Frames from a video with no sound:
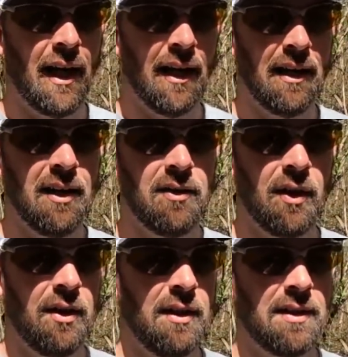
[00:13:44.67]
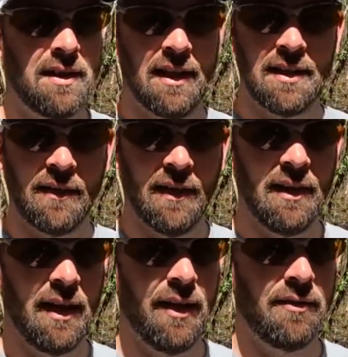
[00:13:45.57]
I get 36, I
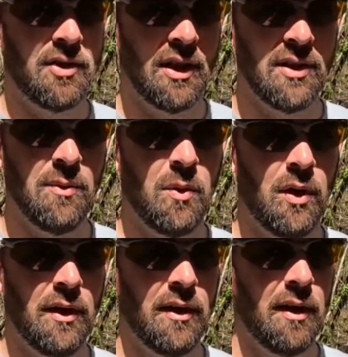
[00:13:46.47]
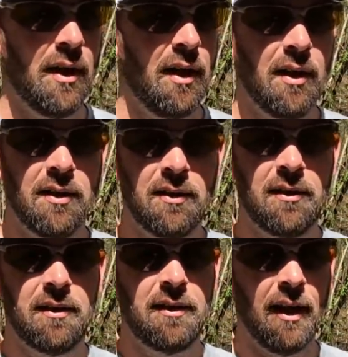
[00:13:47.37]
think, out of 61.
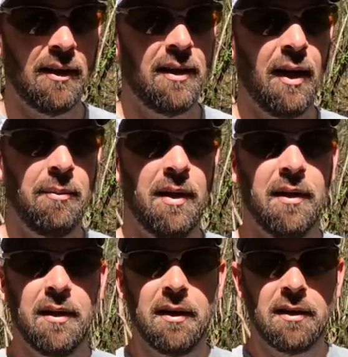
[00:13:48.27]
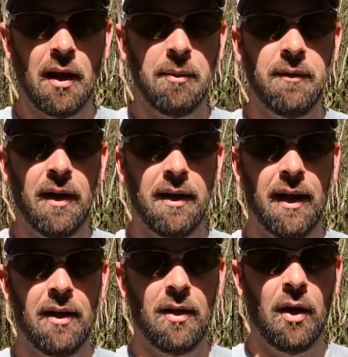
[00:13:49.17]
Come to find
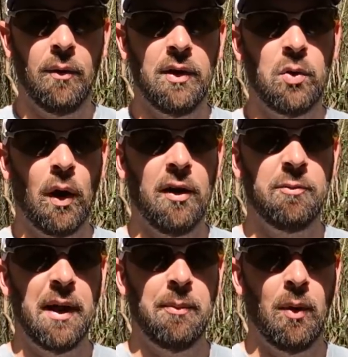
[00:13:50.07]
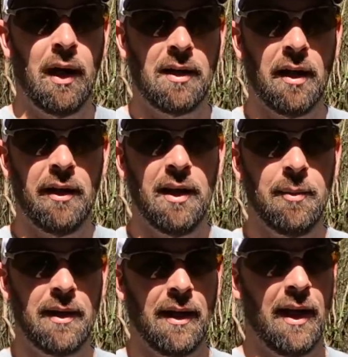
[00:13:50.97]
out, only 12 people had caught a
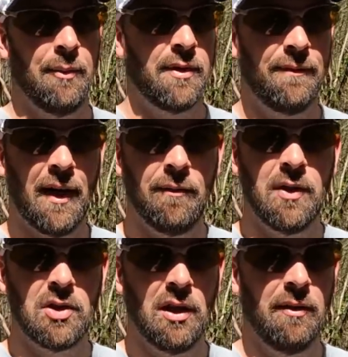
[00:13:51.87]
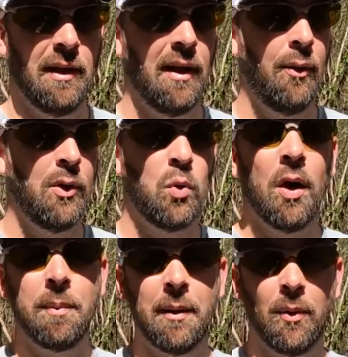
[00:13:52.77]
limit that day. It was a 5 fish limit. Only
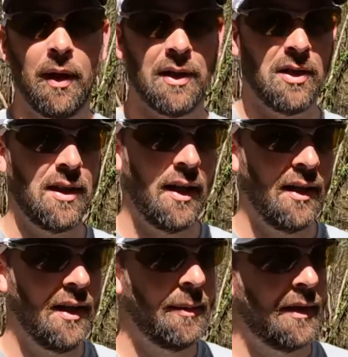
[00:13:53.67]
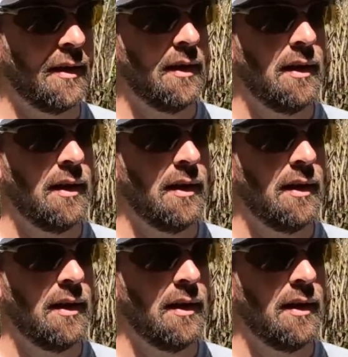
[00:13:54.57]
12 people actually caught a limit.